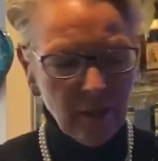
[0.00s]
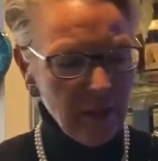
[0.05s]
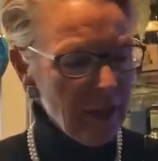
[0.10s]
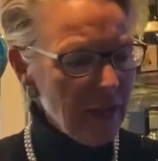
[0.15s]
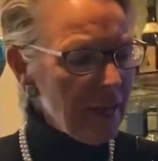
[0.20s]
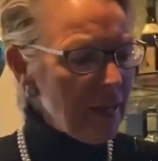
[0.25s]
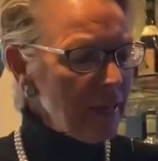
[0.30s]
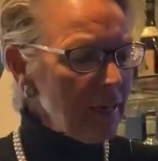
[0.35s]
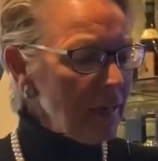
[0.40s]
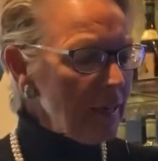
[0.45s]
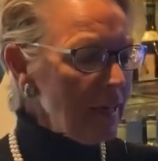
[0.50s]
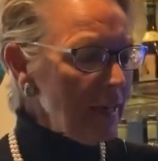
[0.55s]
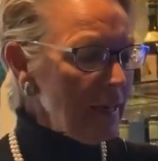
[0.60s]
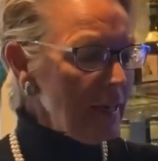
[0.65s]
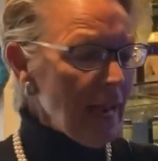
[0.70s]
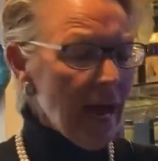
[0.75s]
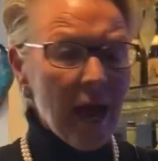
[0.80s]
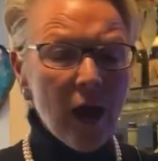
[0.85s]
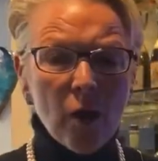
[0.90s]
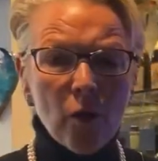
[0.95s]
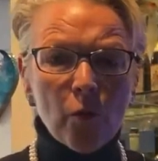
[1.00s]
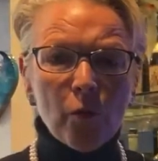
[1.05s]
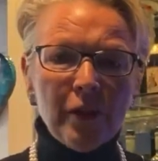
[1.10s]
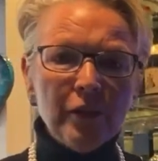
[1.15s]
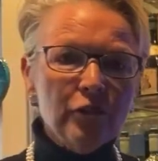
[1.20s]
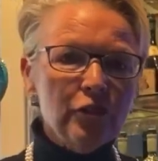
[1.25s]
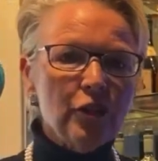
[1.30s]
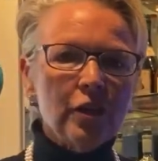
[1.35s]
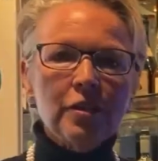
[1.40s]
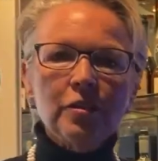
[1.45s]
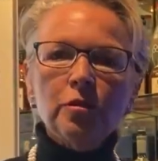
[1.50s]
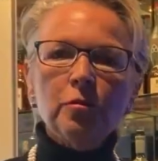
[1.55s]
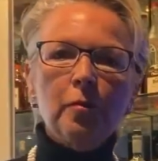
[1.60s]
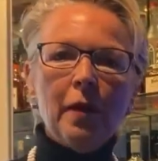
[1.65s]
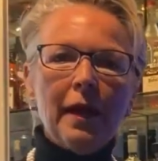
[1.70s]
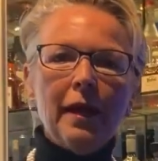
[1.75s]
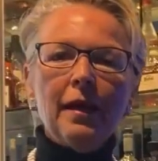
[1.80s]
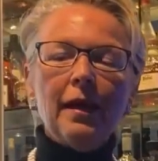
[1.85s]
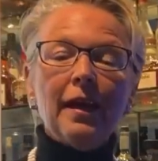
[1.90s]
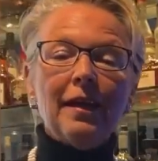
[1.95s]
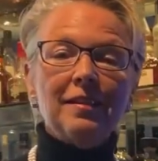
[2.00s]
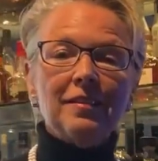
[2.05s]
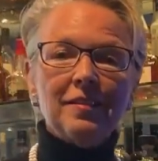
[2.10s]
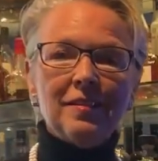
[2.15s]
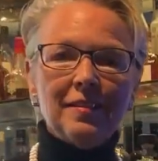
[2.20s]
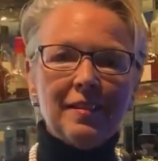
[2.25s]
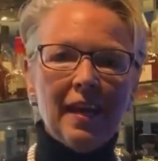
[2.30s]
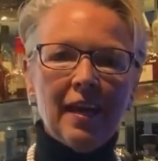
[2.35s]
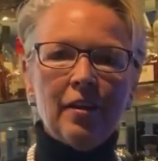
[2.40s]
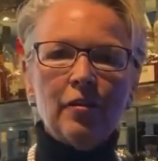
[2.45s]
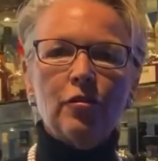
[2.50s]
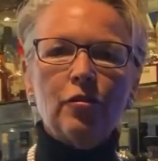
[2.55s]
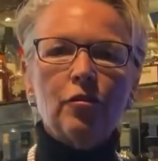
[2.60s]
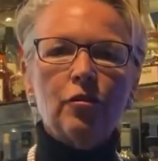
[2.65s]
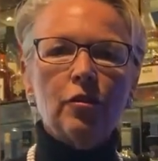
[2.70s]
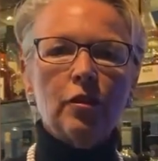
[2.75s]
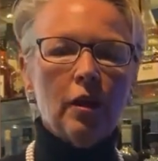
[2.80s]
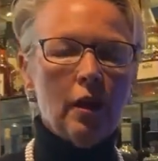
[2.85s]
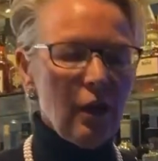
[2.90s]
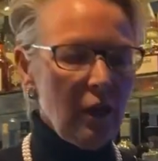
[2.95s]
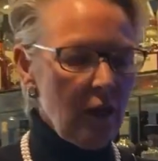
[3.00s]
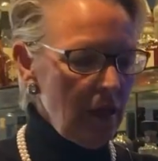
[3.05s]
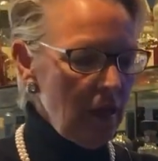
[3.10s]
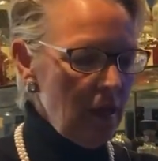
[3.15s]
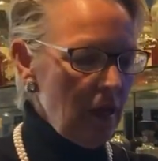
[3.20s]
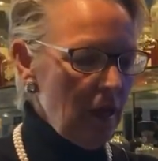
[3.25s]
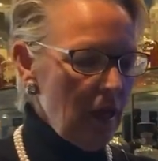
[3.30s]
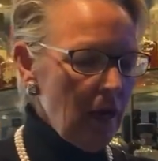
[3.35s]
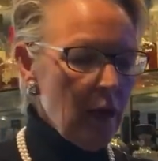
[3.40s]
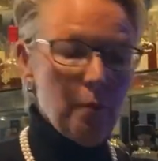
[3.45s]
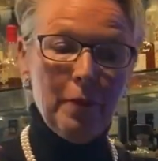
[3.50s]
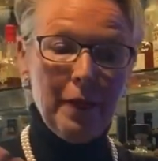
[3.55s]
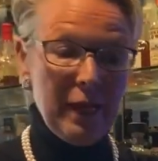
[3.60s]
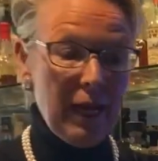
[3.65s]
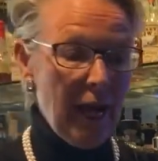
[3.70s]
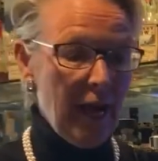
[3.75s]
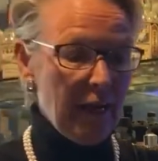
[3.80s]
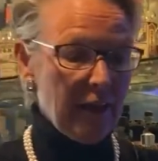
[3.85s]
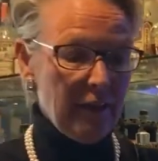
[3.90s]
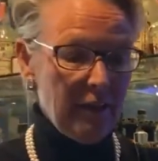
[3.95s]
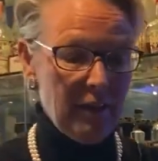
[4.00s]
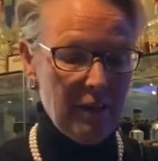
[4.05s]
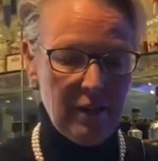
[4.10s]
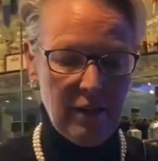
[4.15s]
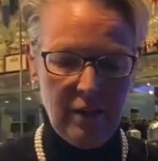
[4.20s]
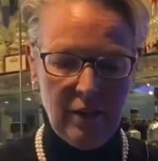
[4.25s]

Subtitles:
And now we just make a standard Manhattan.